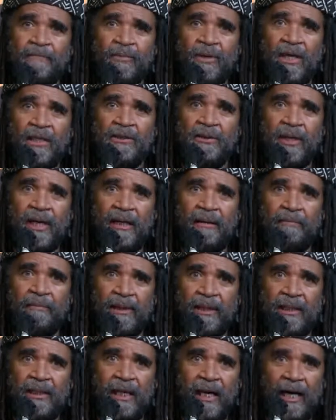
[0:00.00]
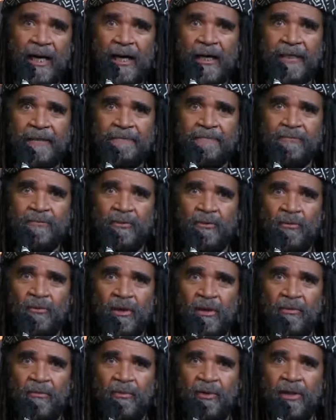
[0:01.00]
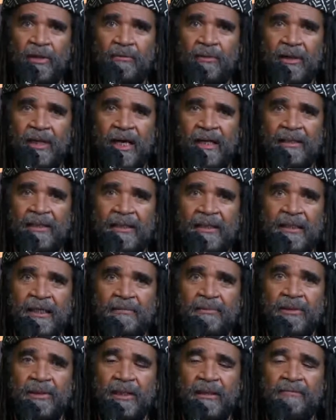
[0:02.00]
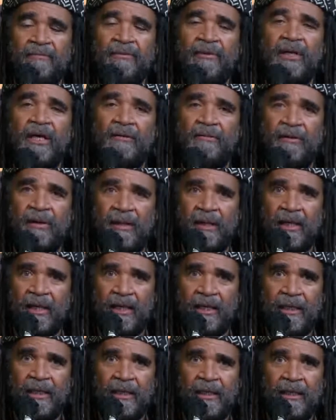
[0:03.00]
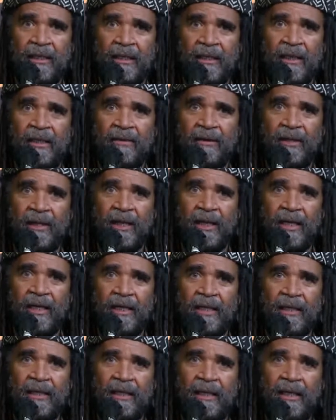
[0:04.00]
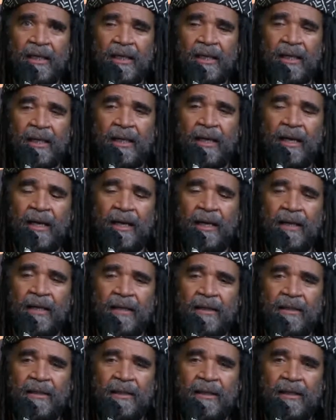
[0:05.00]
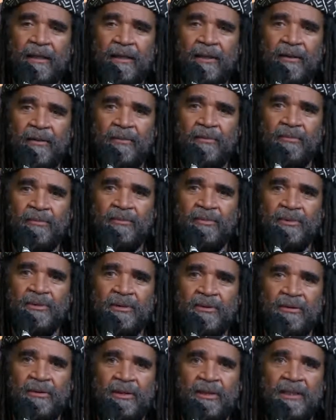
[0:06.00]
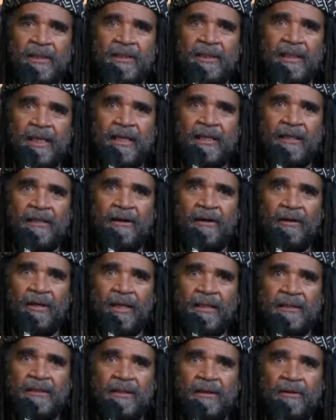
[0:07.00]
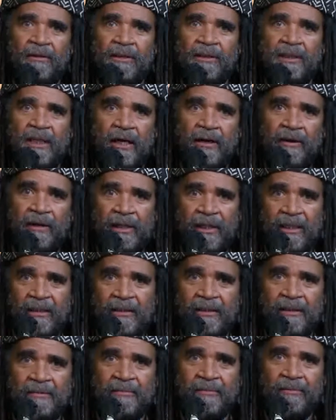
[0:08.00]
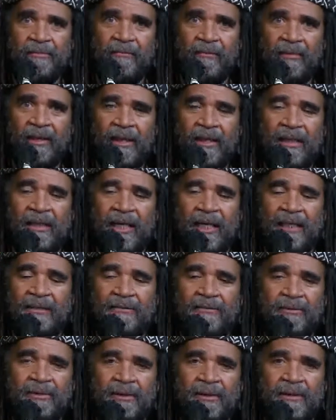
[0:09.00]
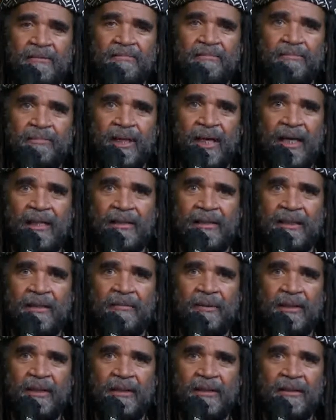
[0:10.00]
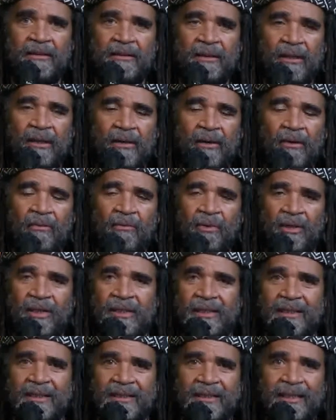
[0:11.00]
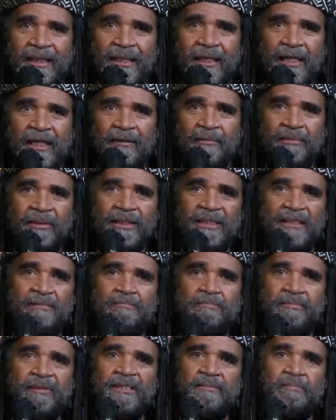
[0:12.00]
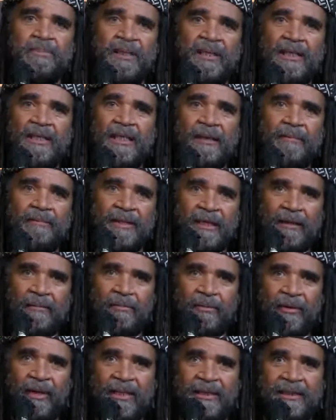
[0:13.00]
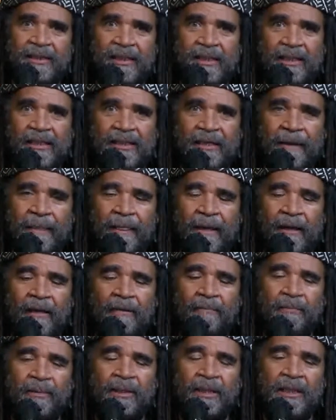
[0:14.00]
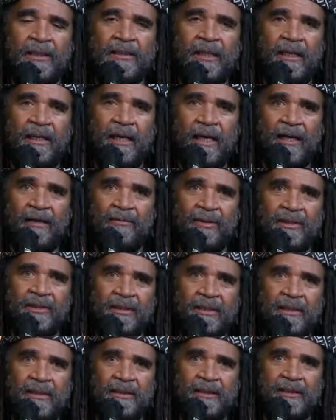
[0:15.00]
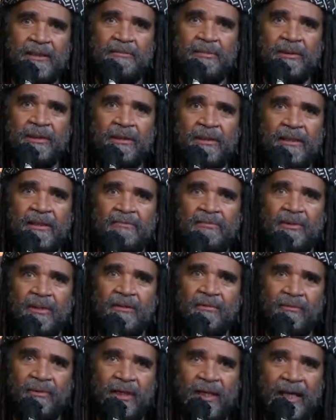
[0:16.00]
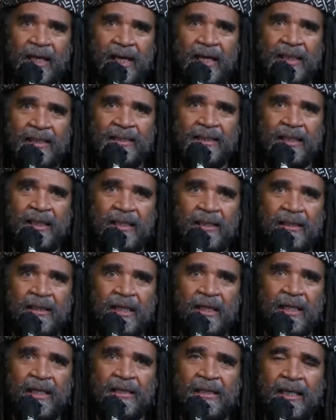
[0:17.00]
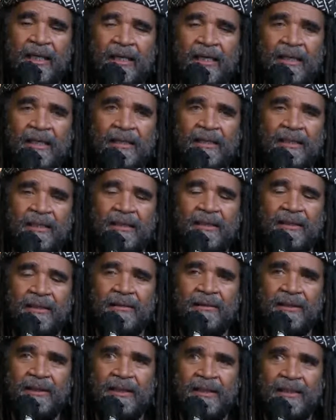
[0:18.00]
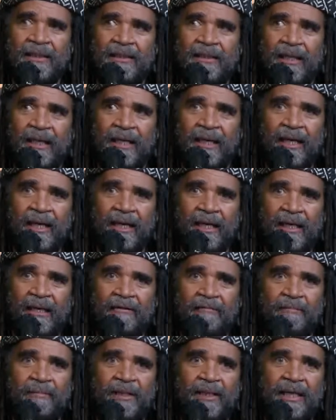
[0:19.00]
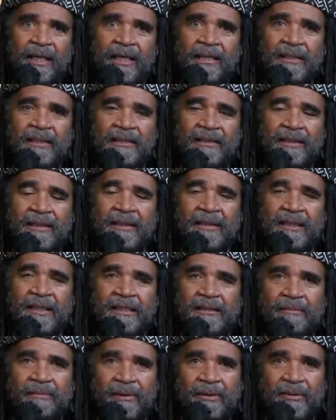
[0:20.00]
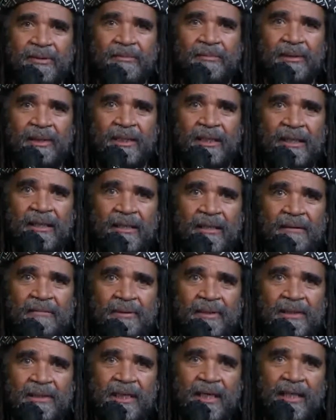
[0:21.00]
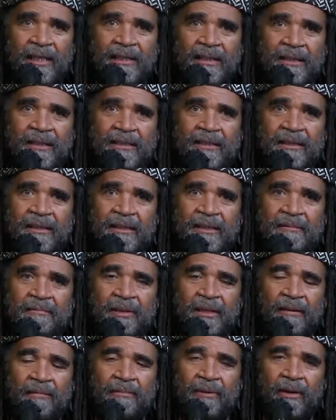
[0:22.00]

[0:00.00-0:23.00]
They're trying to be God, where we would have to come to them for everything, okay? And so you get, they call it totalitarianism. And that's what this pandemic is, one of the schemes is speeding up that process. But there's a lot of resistance because we realize that they these government agencies are supposed to be there to protect us. It's been